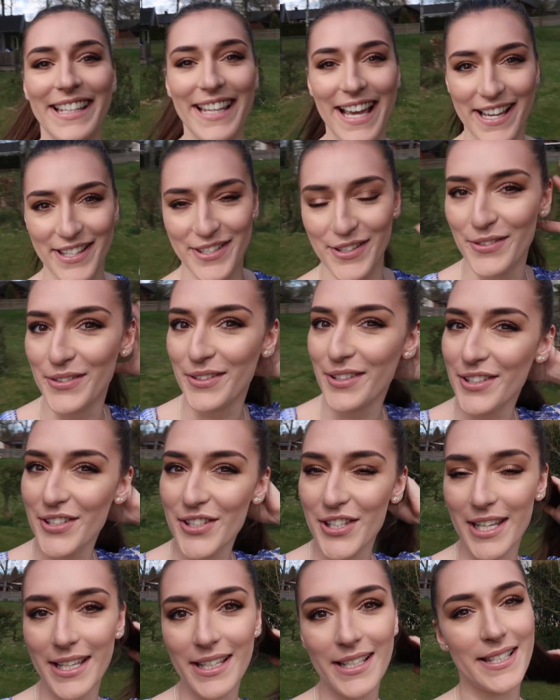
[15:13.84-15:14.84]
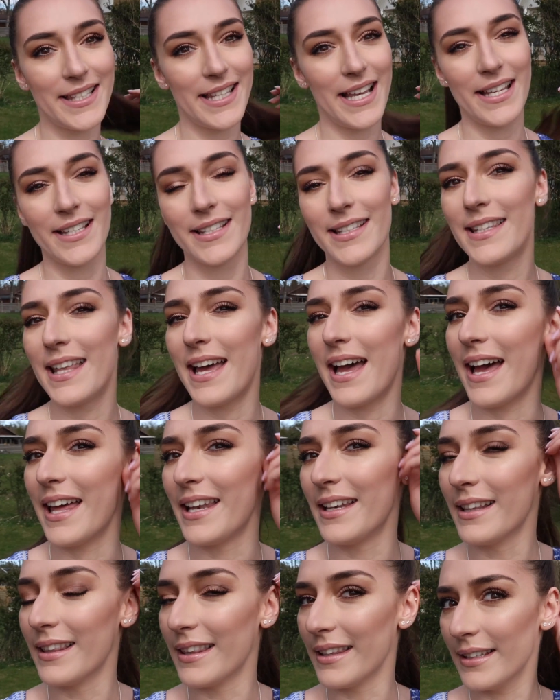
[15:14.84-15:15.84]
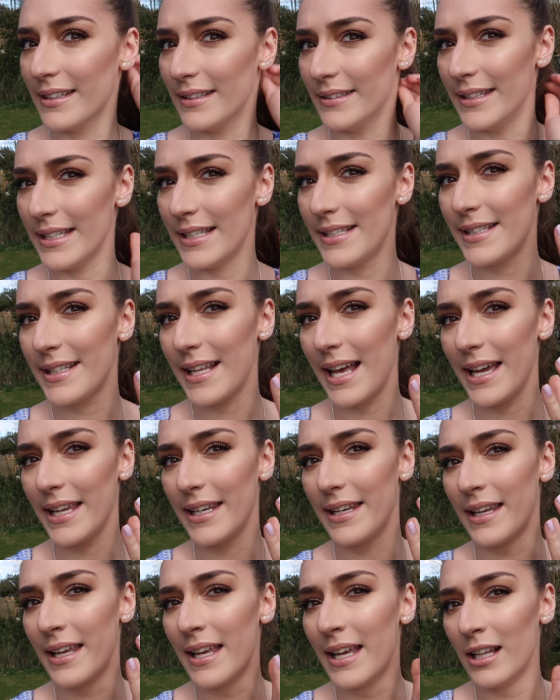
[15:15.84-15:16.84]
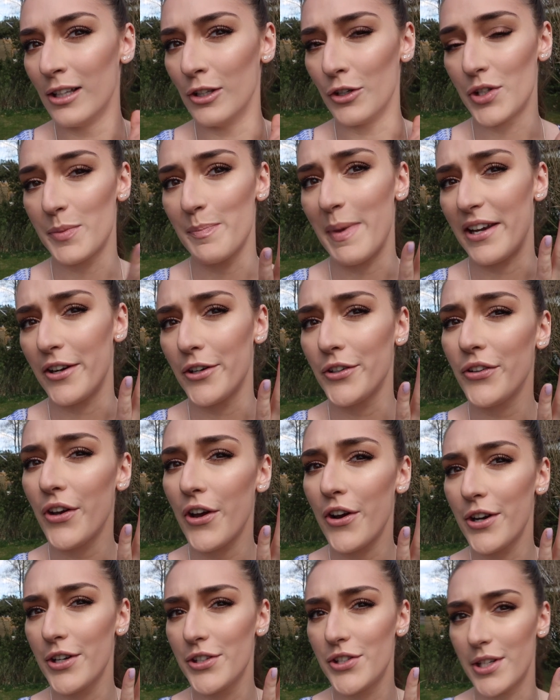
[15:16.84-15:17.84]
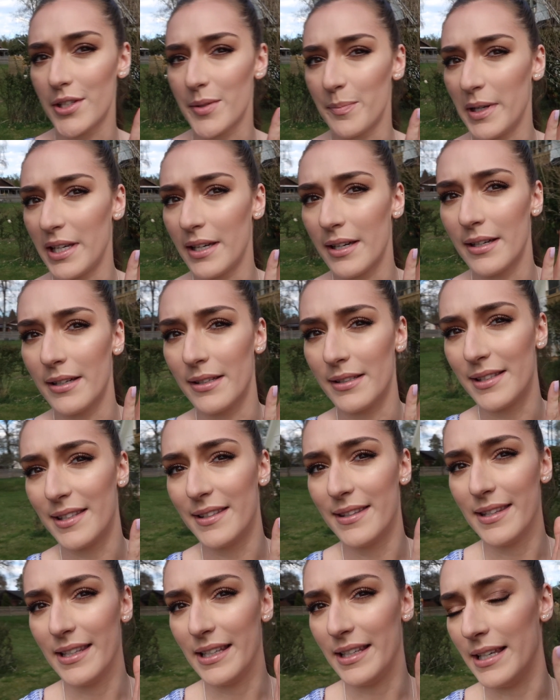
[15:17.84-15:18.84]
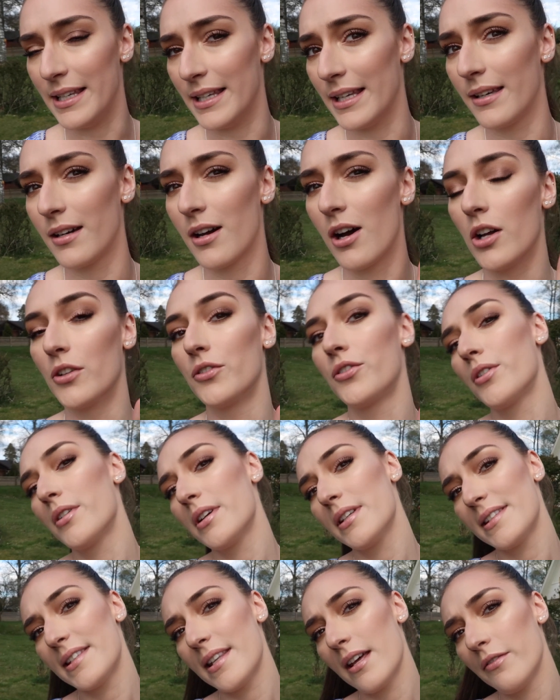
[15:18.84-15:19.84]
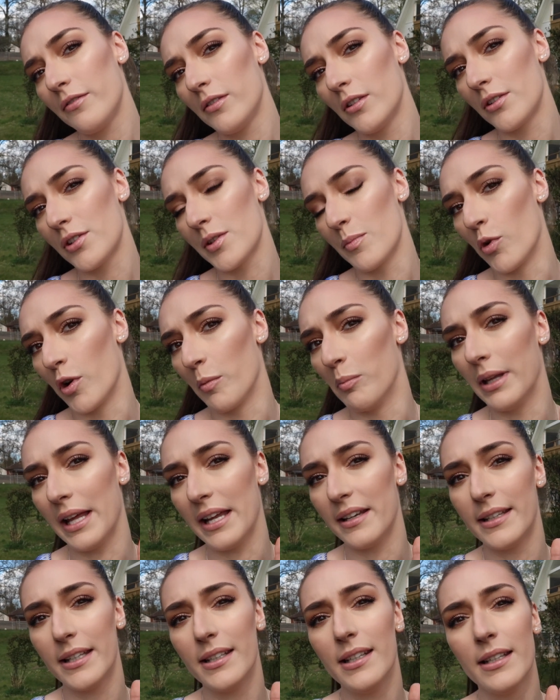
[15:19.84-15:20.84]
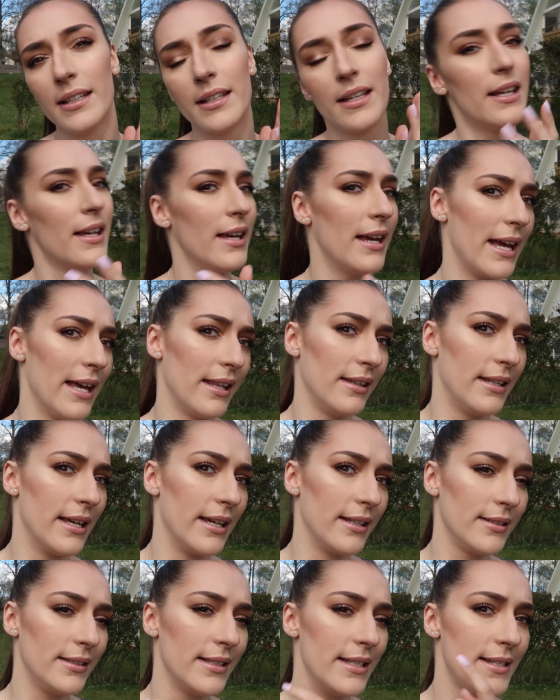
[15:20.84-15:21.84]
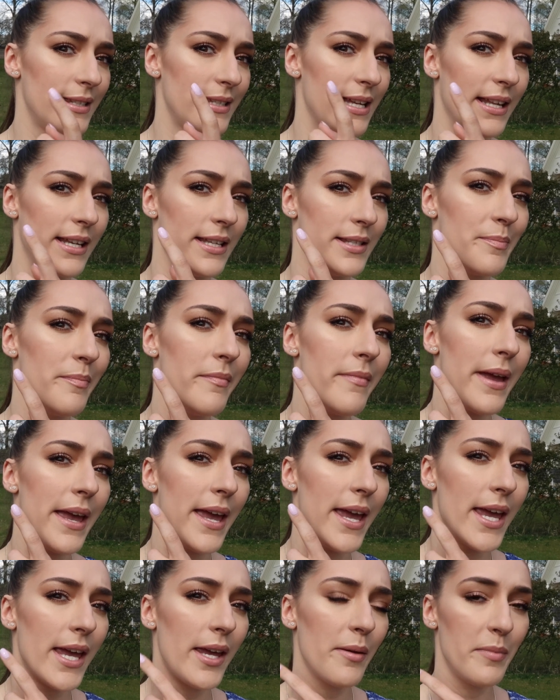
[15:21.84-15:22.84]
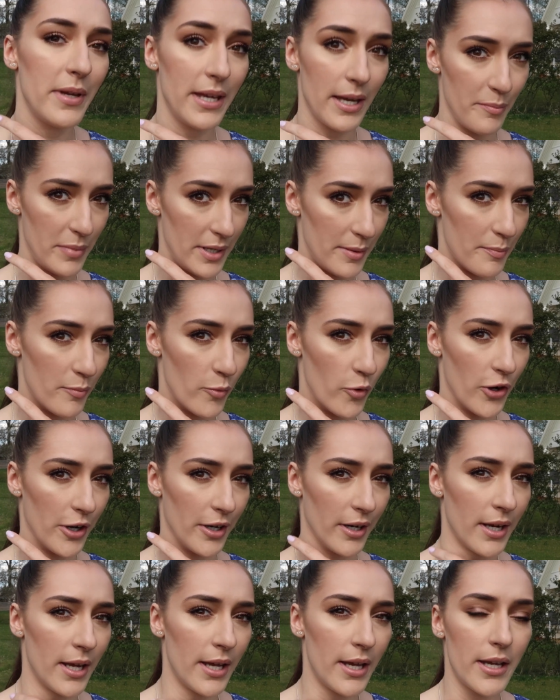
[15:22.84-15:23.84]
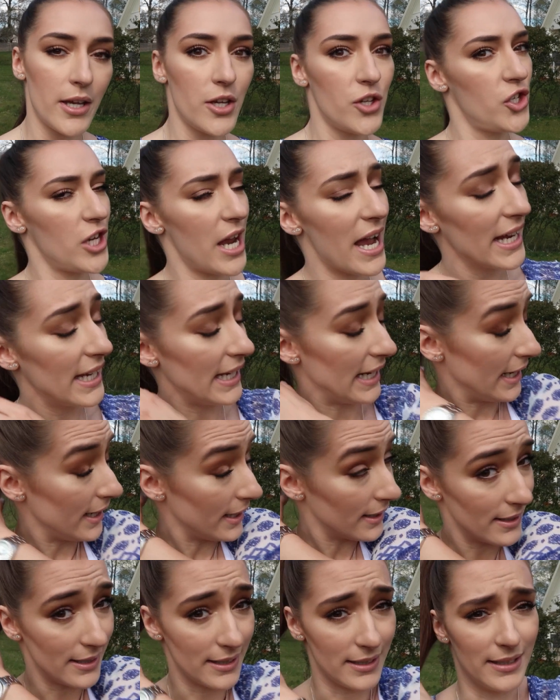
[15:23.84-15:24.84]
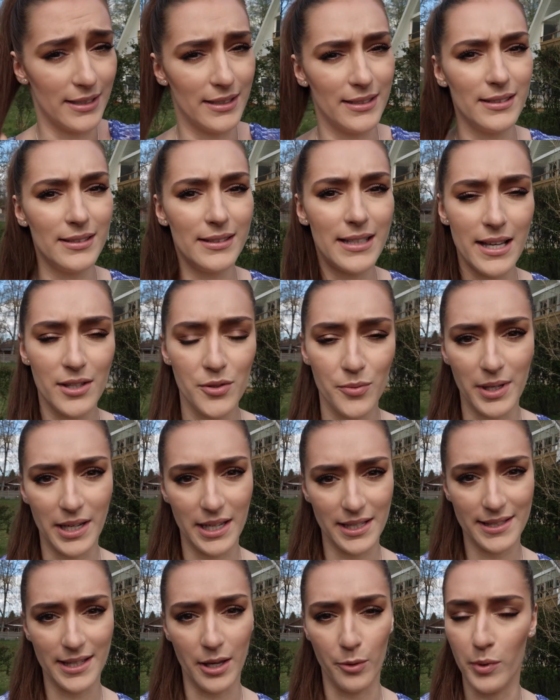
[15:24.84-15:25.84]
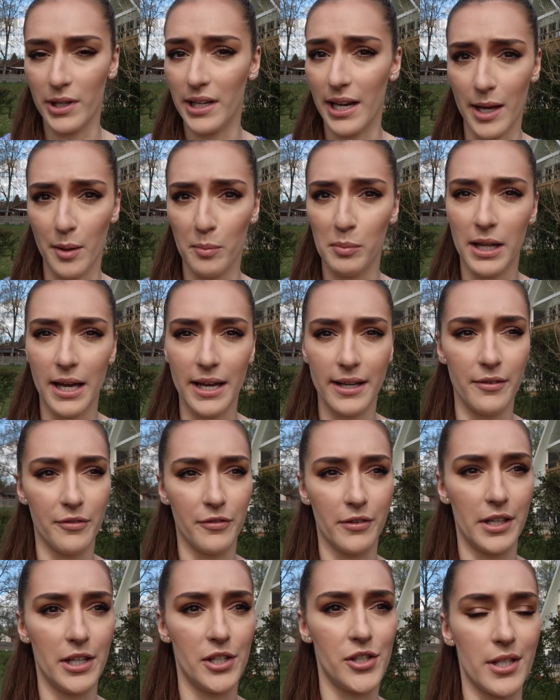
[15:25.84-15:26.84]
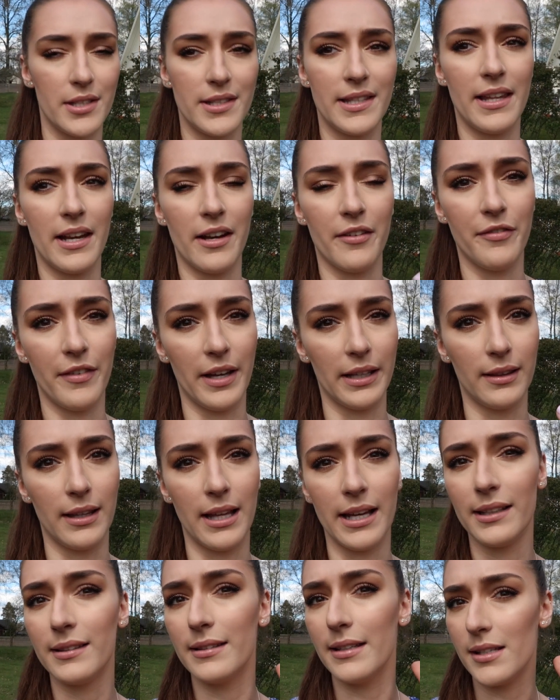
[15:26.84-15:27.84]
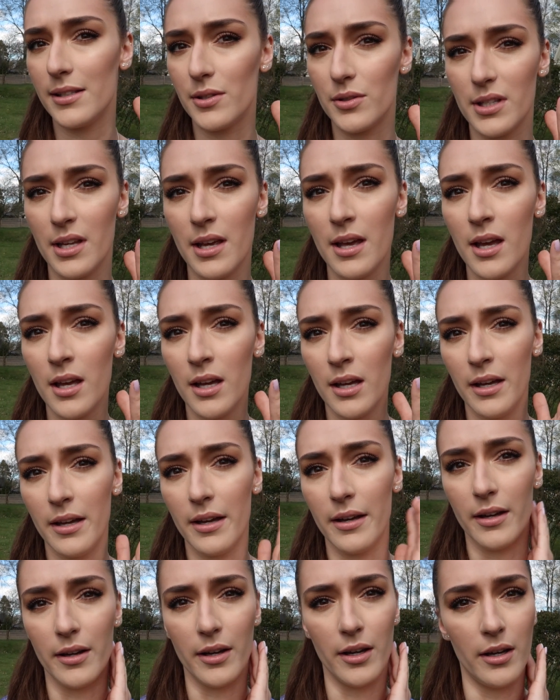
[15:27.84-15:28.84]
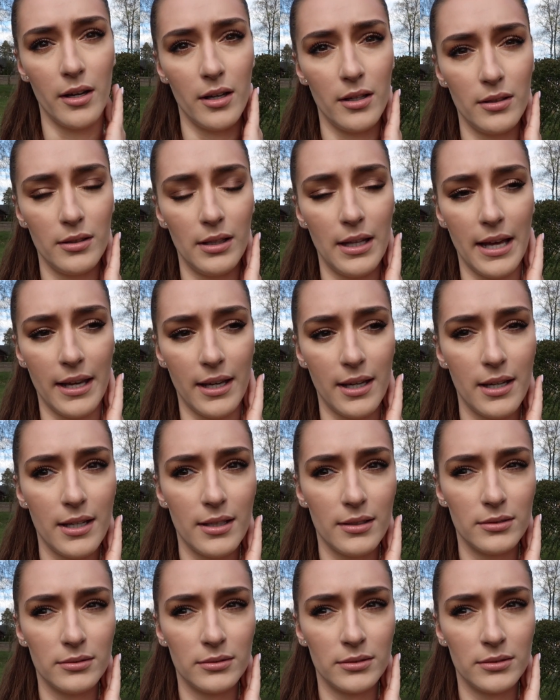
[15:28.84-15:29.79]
Yeah, so she says that this side looks better to her just because the contour and stuff looks more blended, and that this side is maybe a bit more shiny. That's what I said when I applied the foundations, that I felt like this like